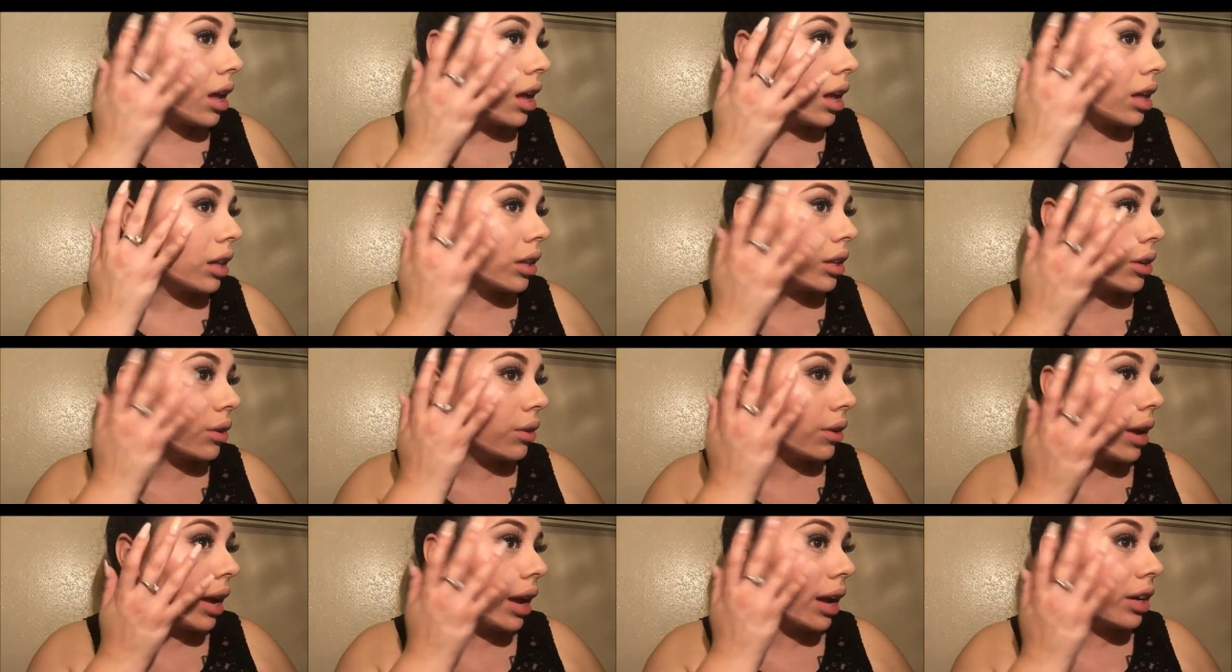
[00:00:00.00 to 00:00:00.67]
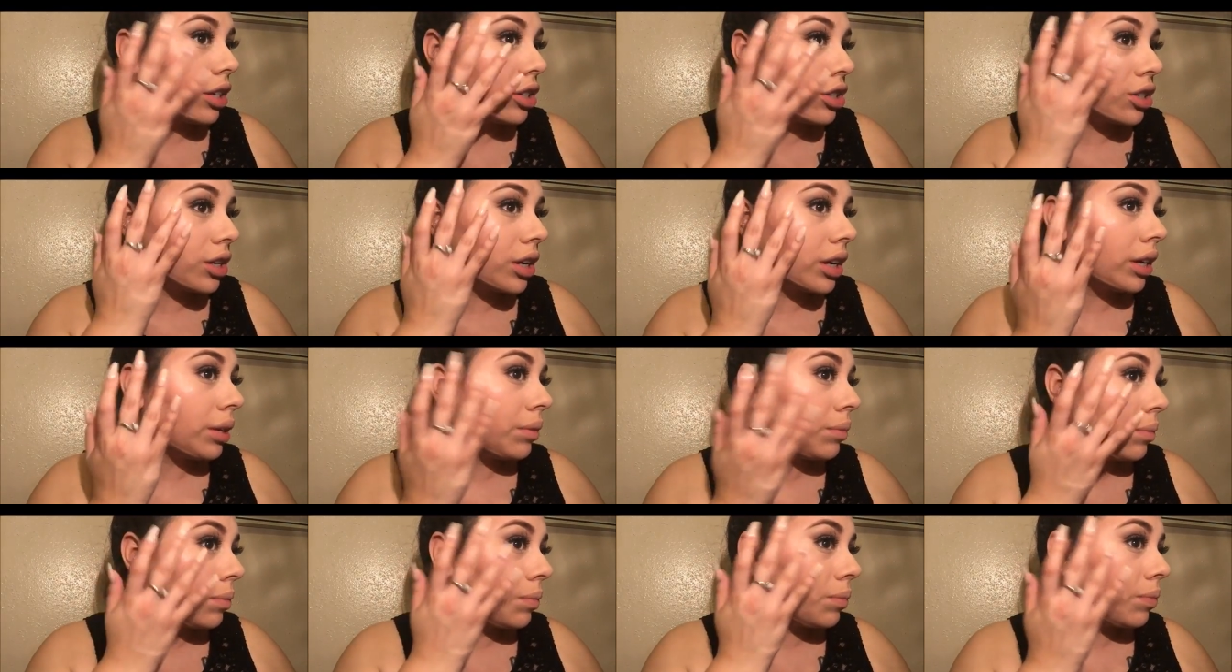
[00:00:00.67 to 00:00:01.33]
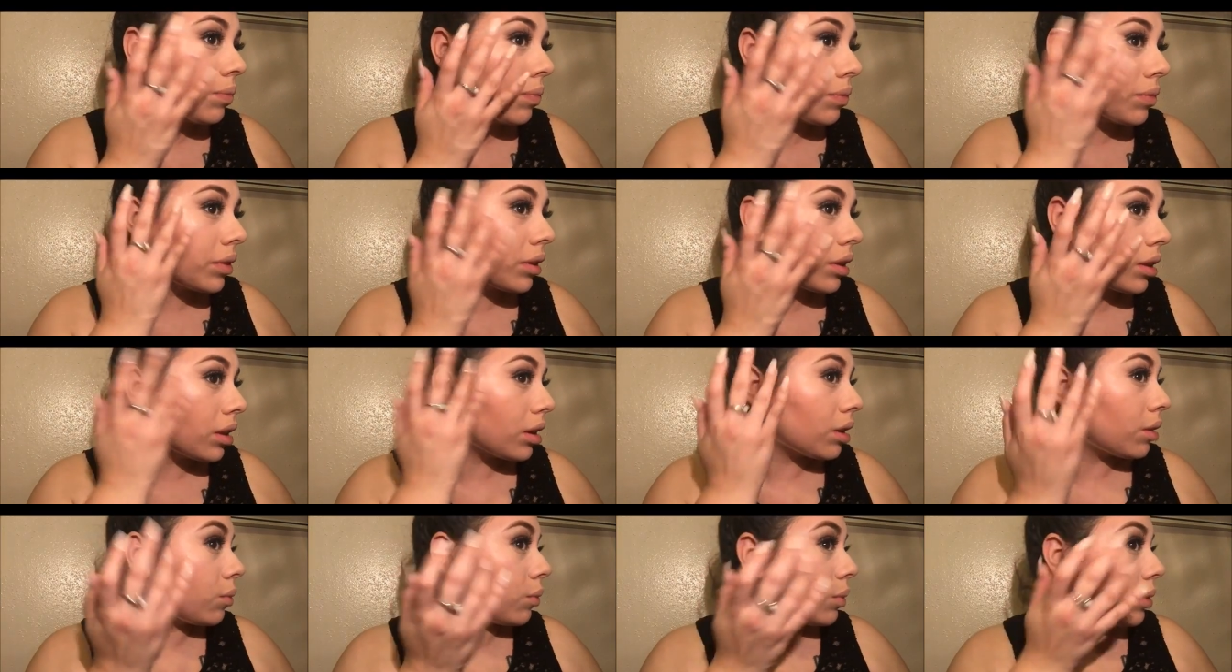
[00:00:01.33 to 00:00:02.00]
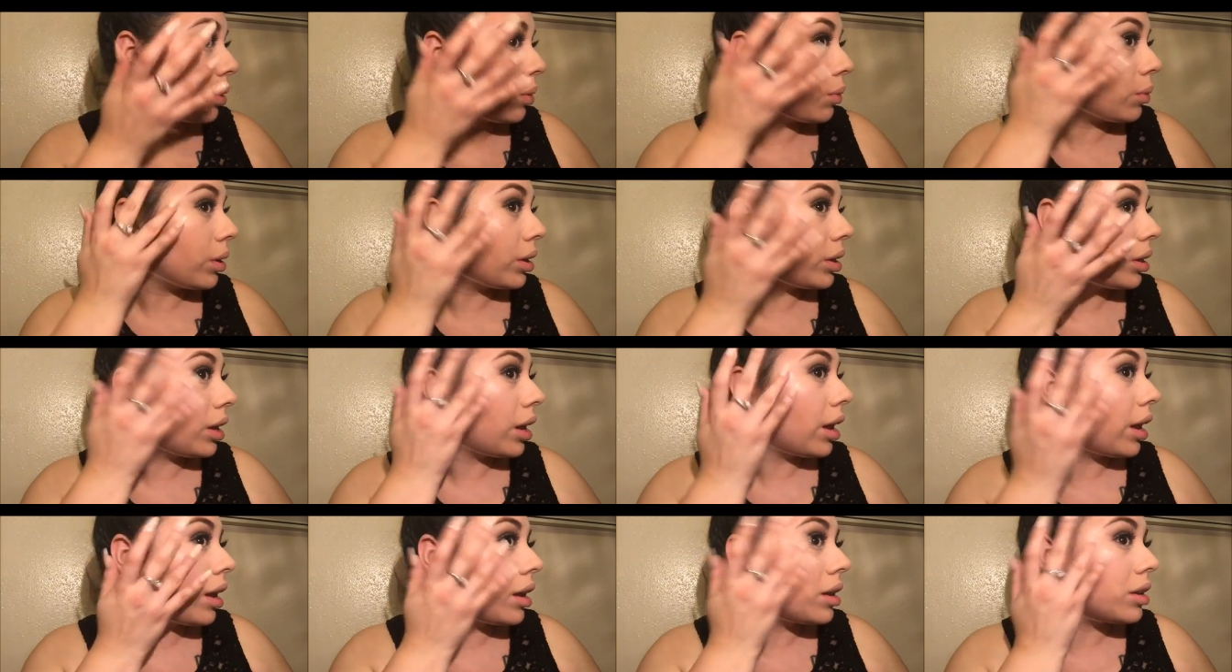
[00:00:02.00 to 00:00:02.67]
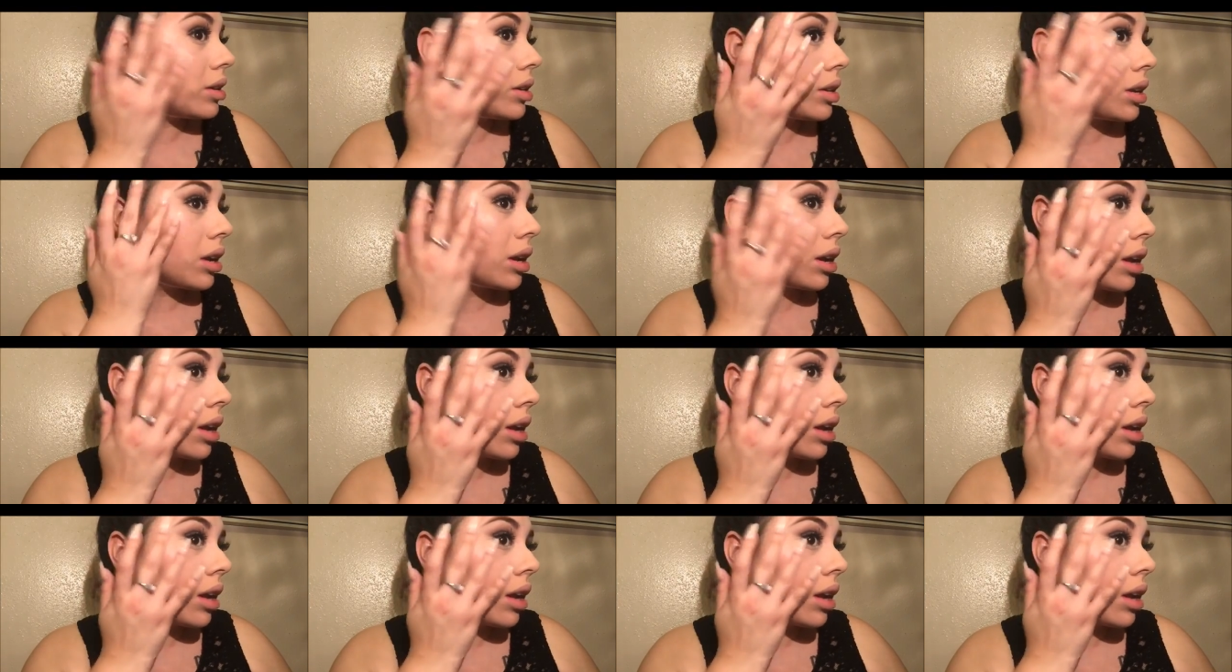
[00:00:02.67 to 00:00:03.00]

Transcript: a little ashy, and we don't want that.